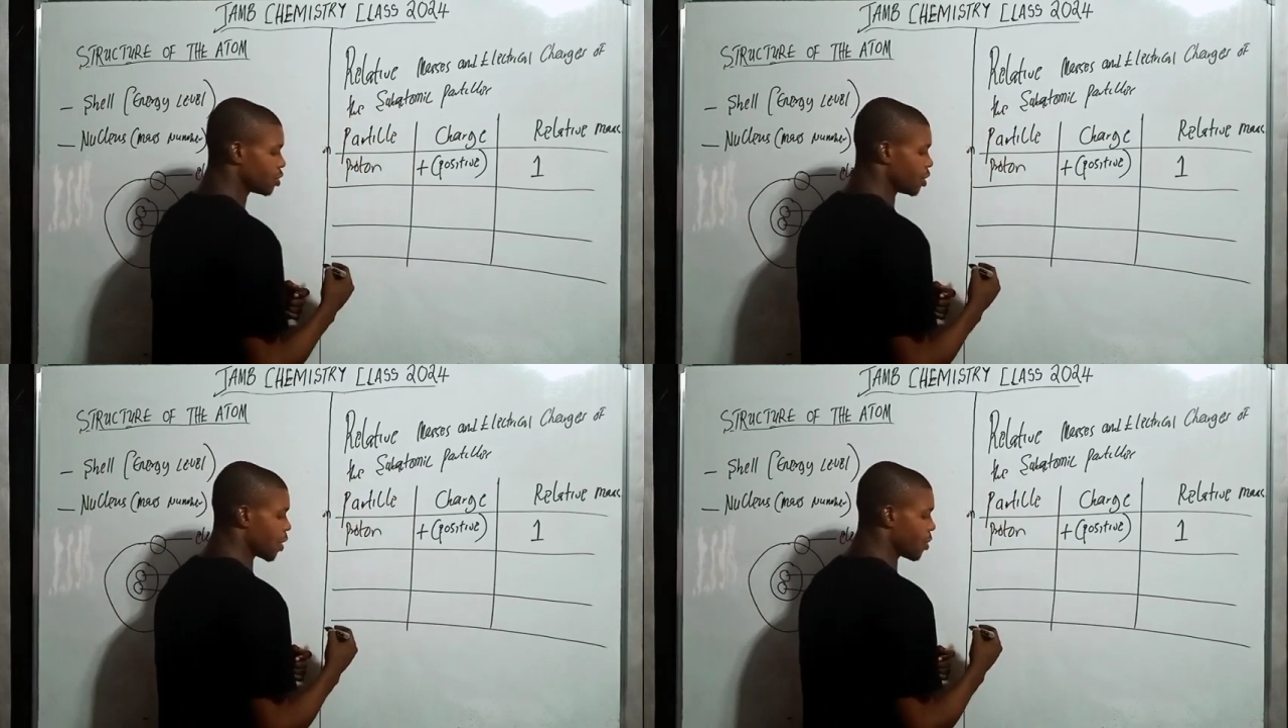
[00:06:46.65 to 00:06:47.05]

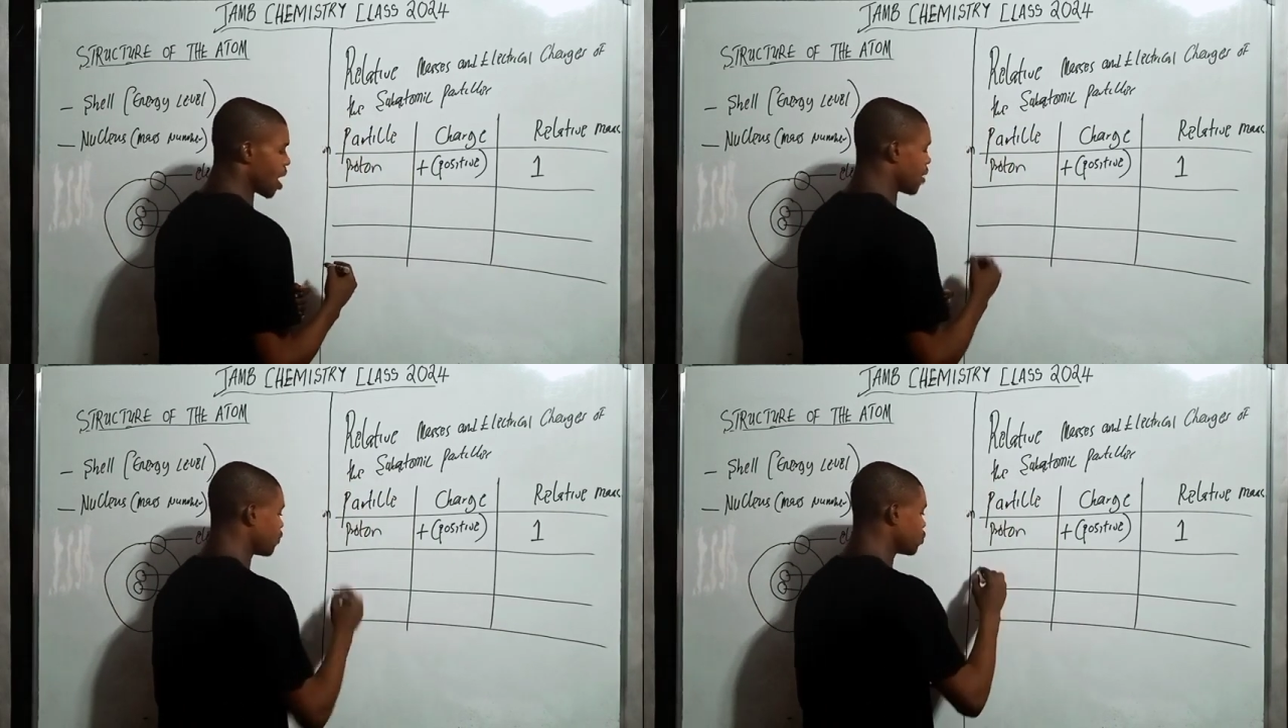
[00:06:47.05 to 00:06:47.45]
You
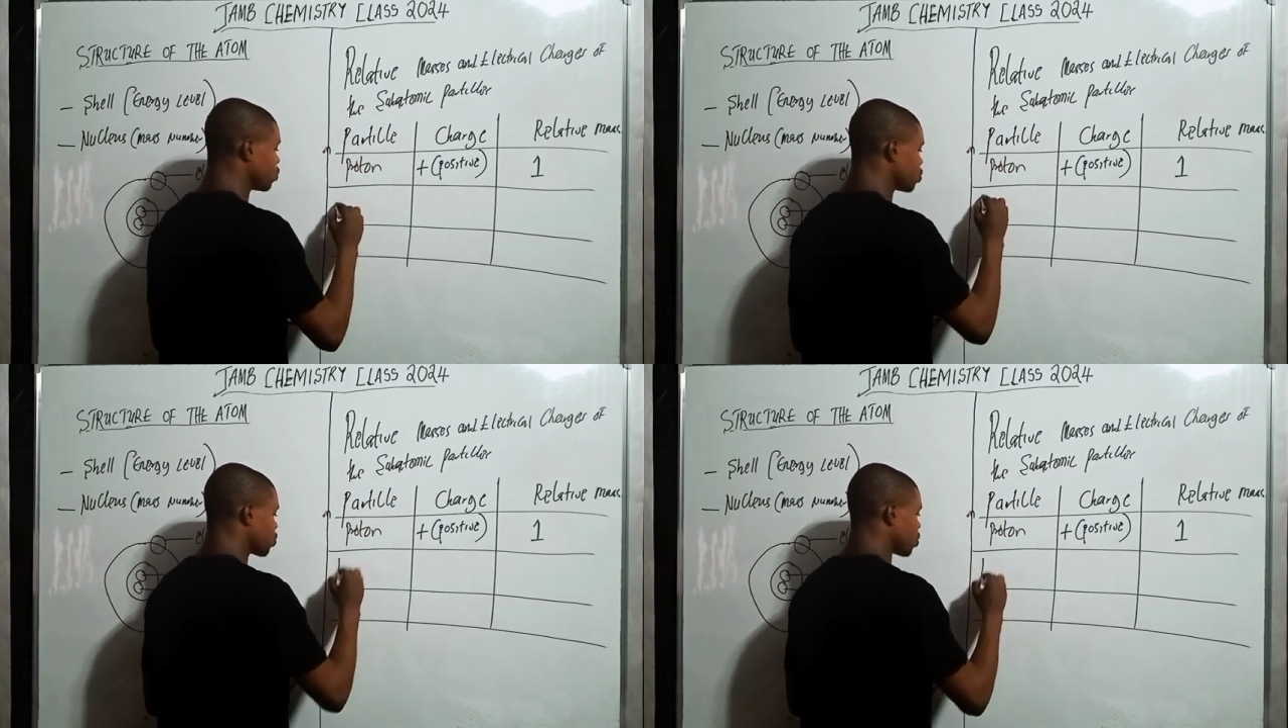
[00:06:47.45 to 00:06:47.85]
have
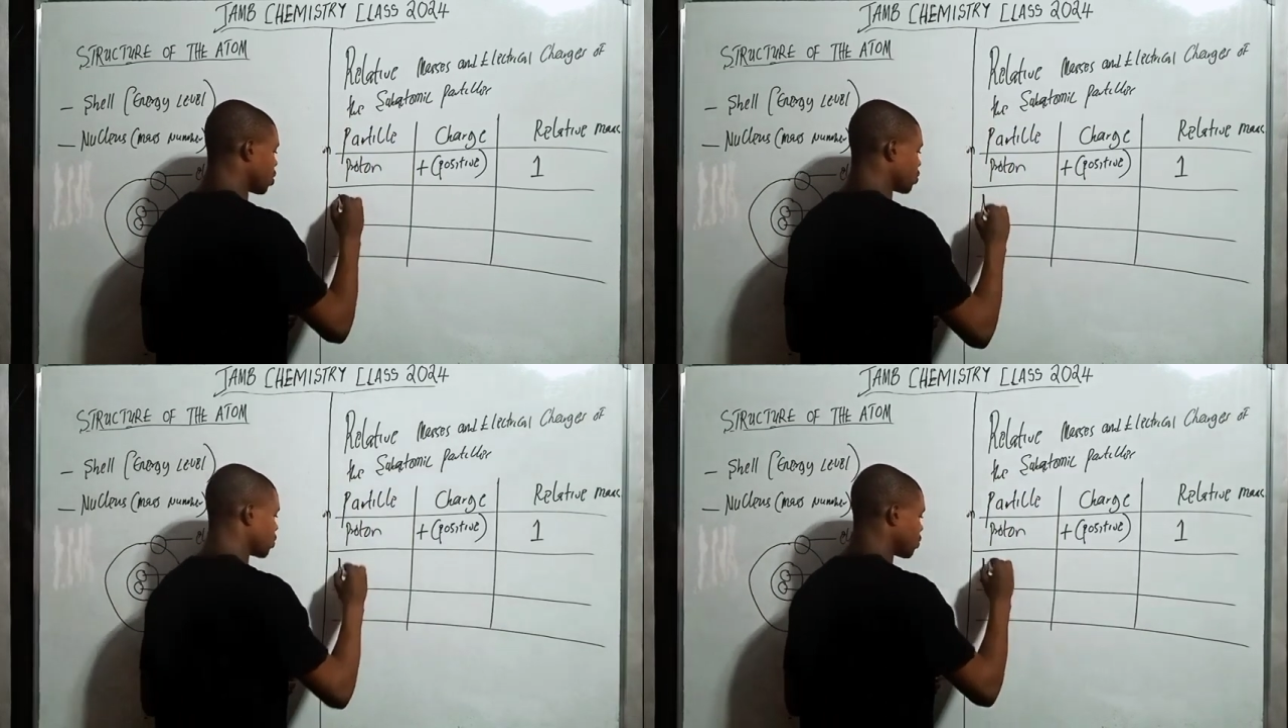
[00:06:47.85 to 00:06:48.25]

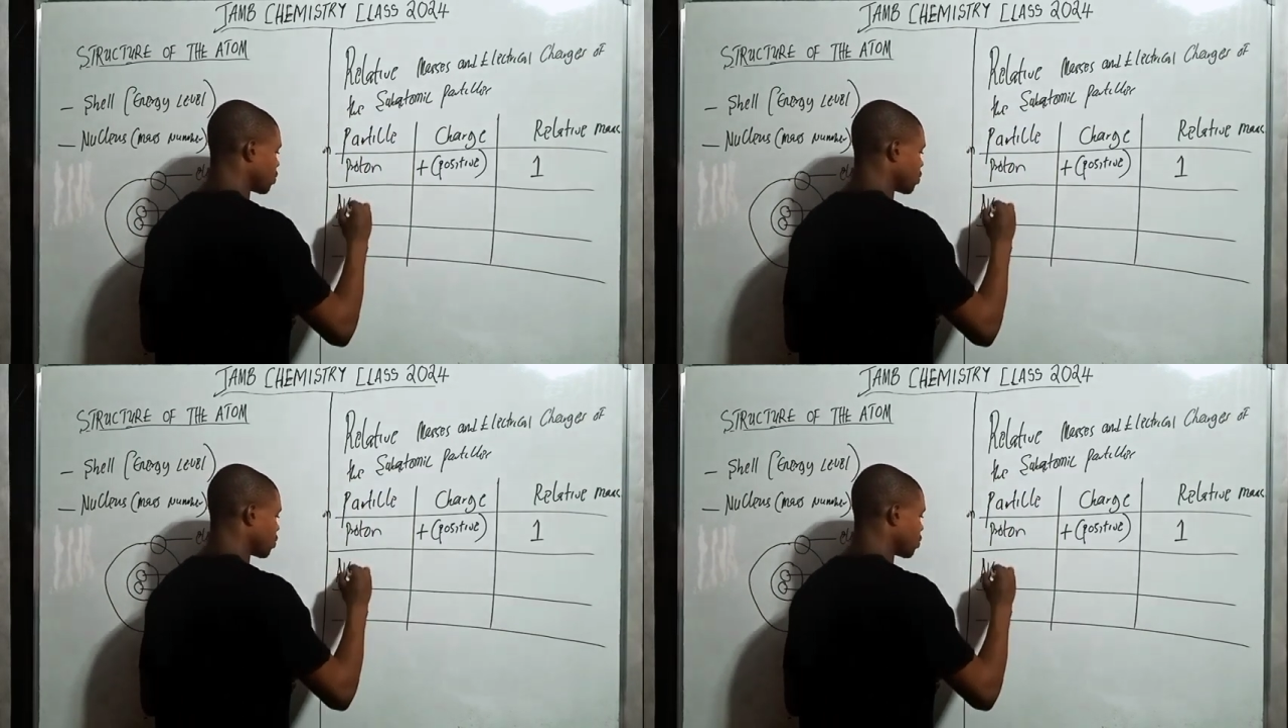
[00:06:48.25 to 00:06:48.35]
neutron.